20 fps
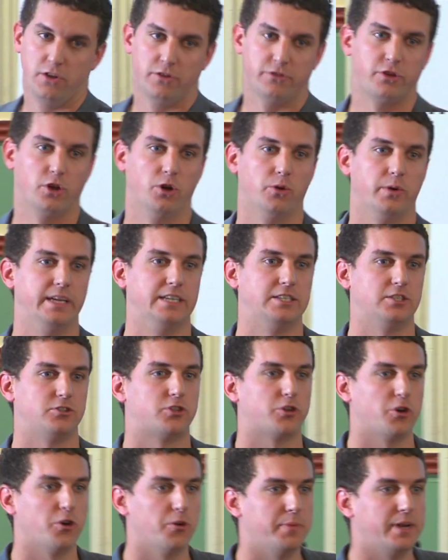So in
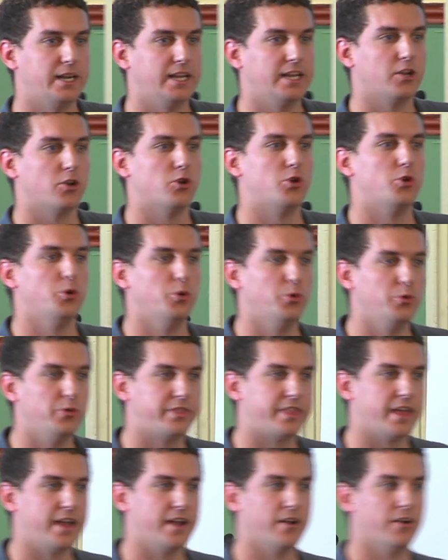determining who
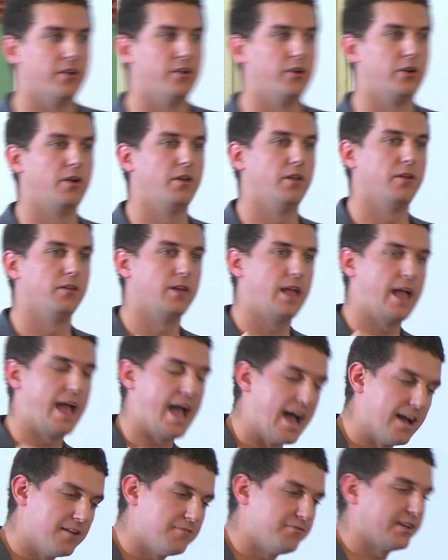their
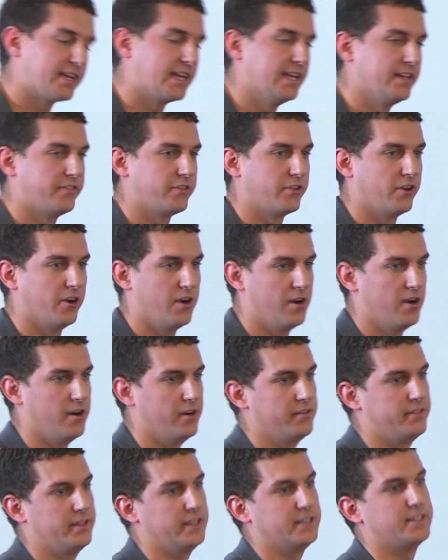advocates
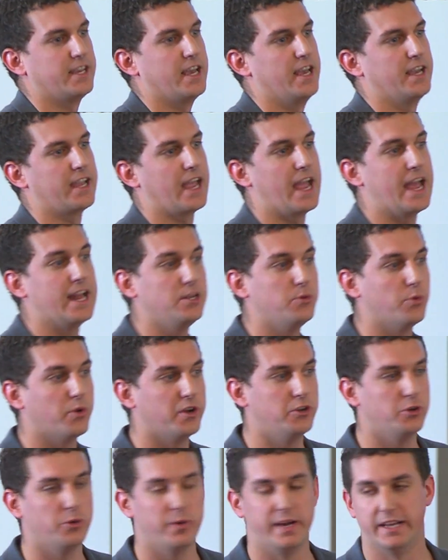are, they take
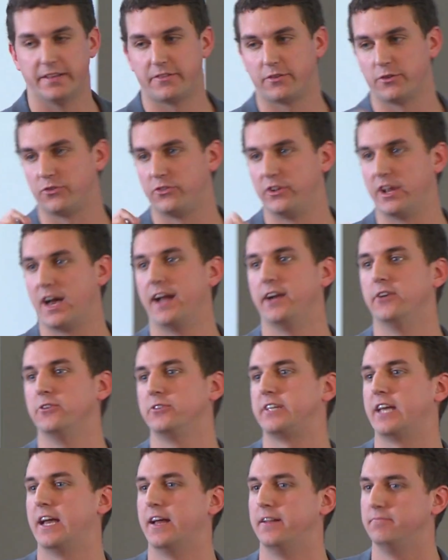anyone who answers 9 or
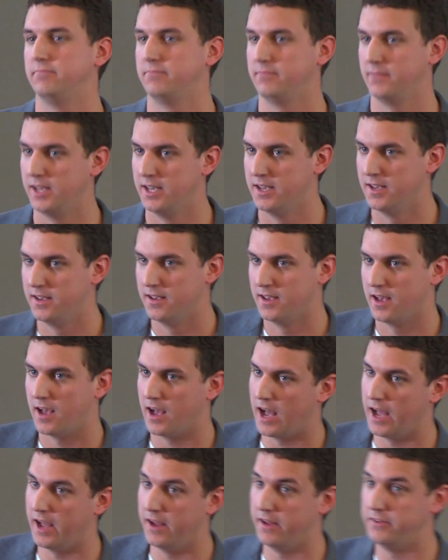10.
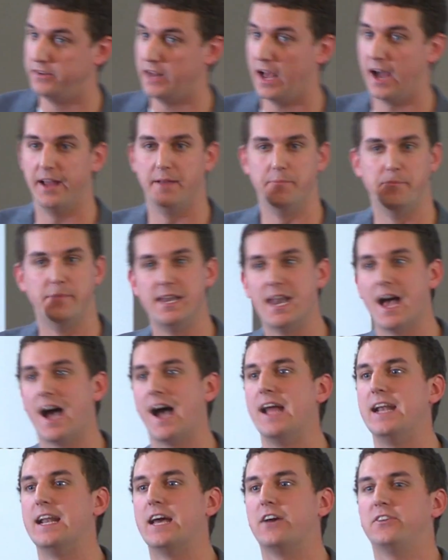I am
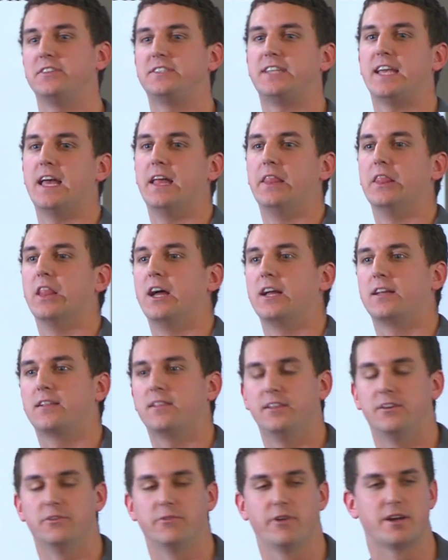9 out of 10
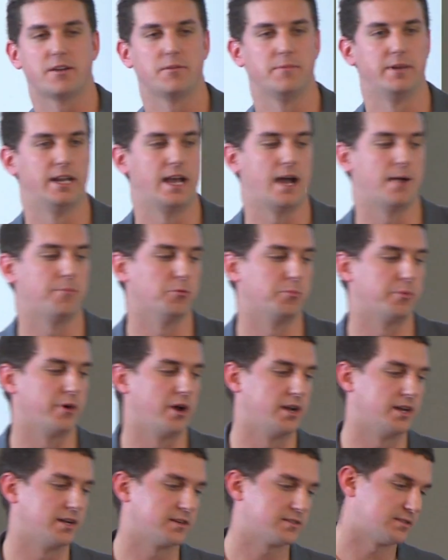likely to recommend Apple
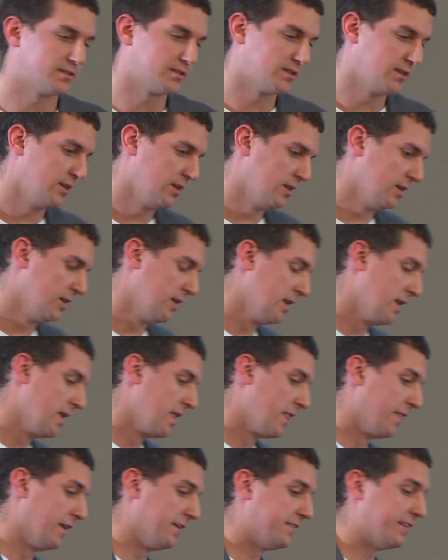products.
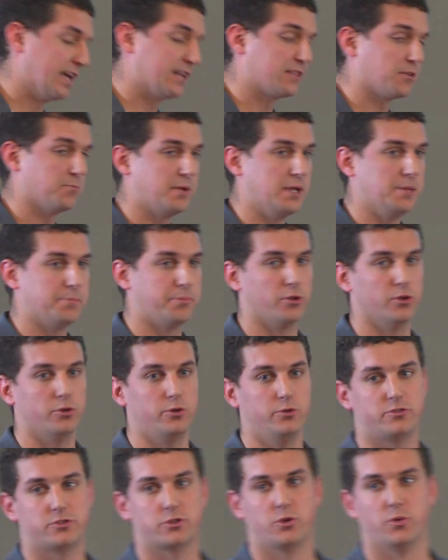They take the people
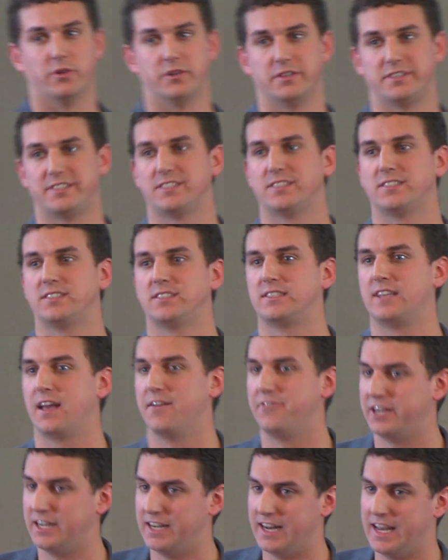who score
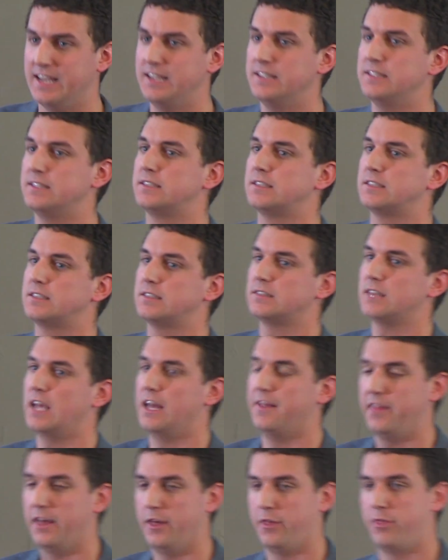7 and 8
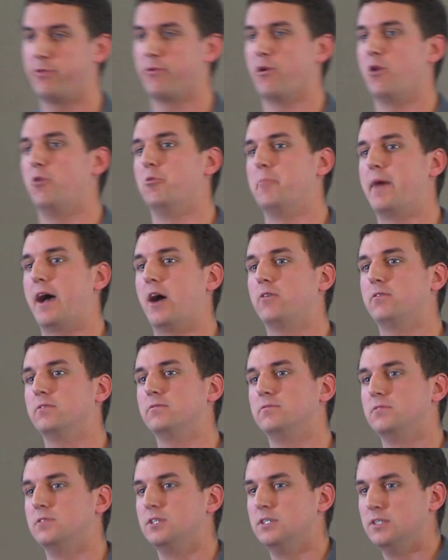and they throw them out.